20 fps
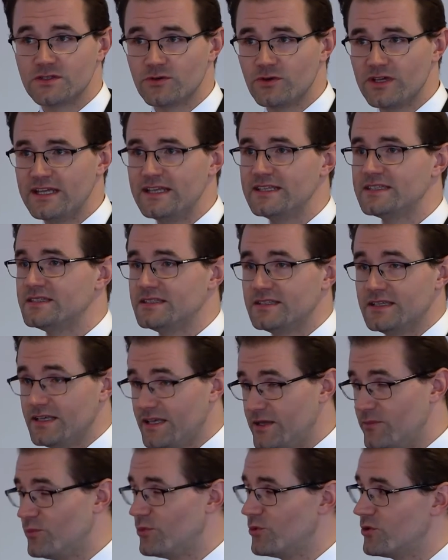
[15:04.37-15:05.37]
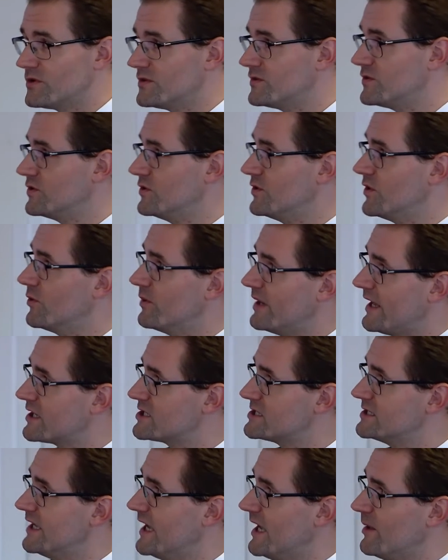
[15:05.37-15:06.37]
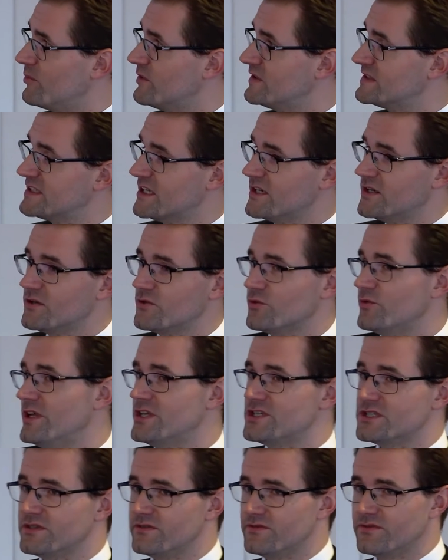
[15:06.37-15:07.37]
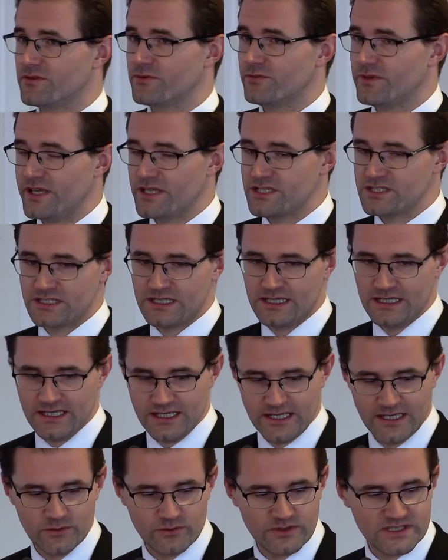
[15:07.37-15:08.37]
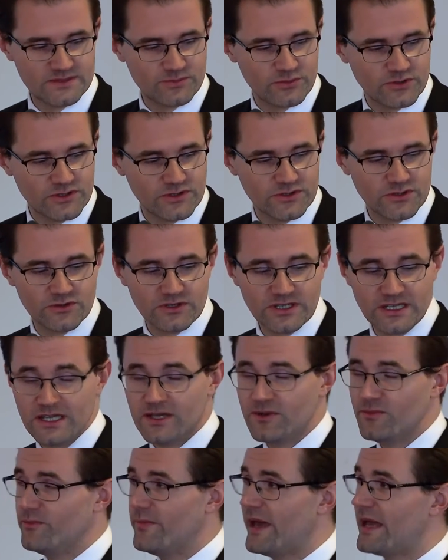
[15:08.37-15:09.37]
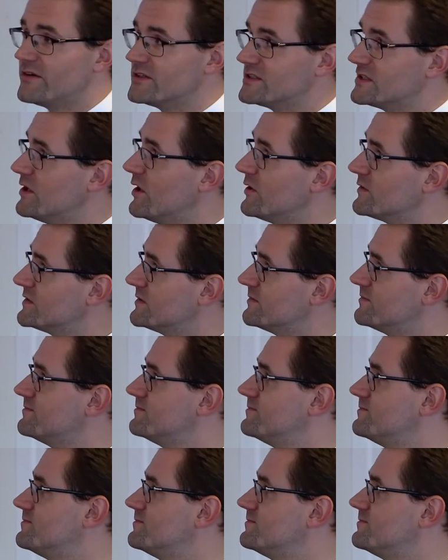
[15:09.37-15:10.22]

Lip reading: So it is important to know what actually happens. Regional information in respiratory matters a lot.